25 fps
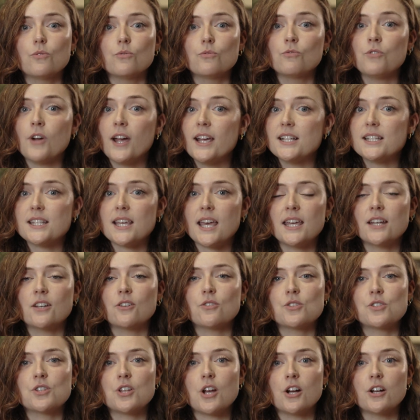Write
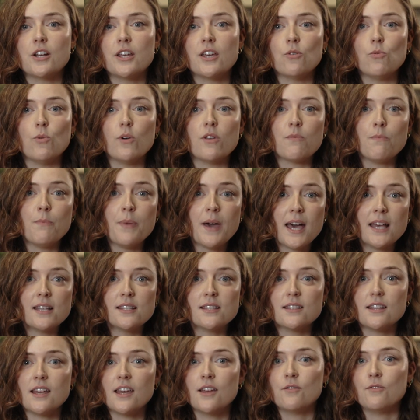titles starting with
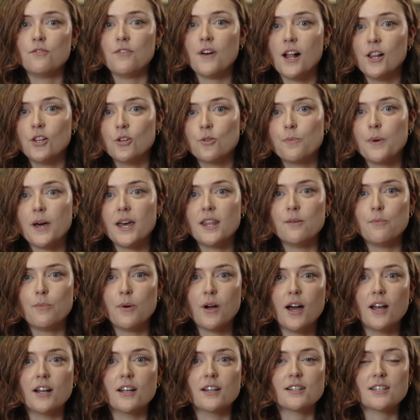best and followed by the
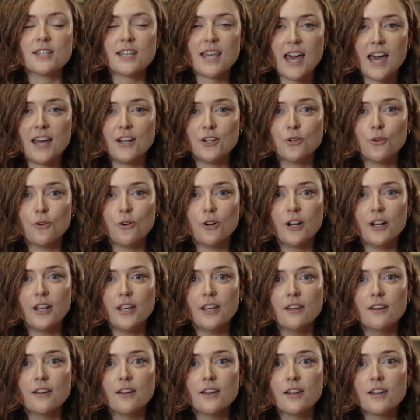product
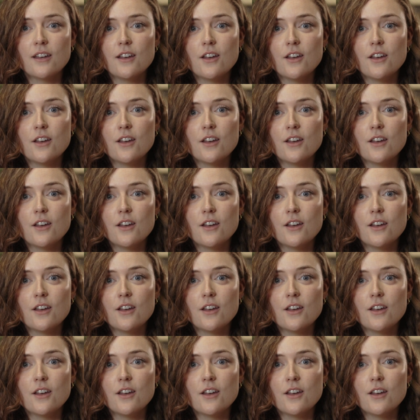category.